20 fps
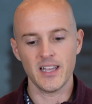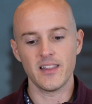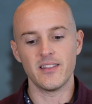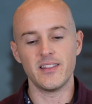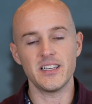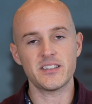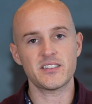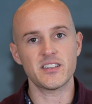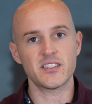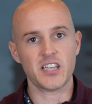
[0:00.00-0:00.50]

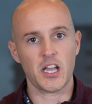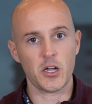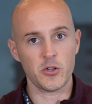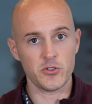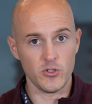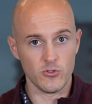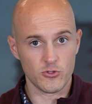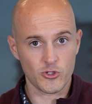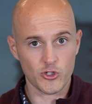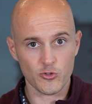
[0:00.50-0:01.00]
This is how
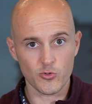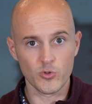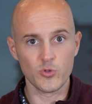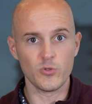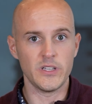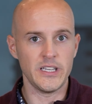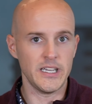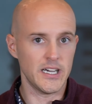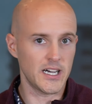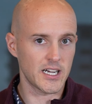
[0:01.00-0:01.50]
you
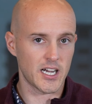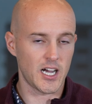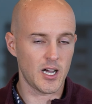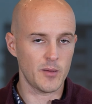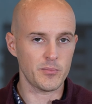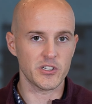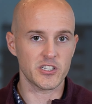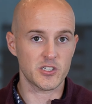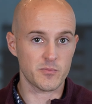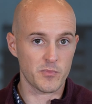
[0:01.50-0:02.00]
truly
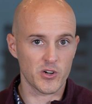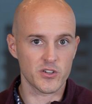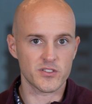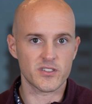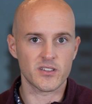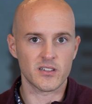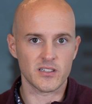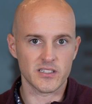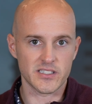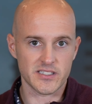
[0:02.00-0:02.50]
accomplish
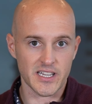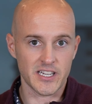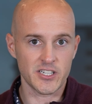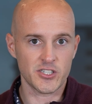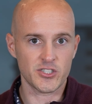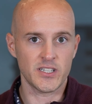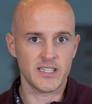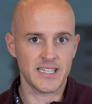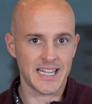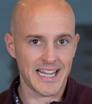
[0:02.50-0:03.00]

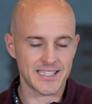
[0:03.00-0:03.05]
personalization